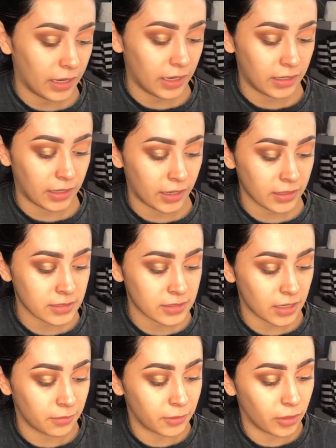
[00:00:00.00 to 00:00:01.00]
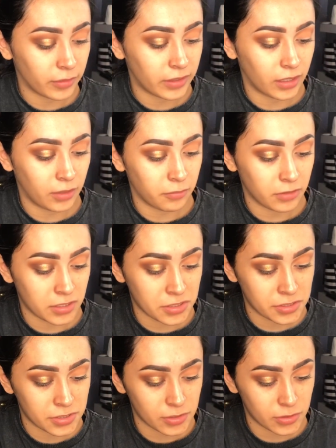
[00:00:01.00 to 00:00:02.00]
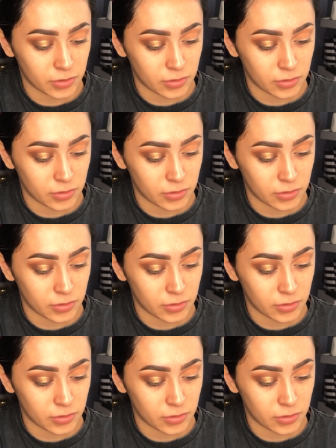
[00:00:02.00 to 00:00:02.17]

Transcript: And next, I'm going in with this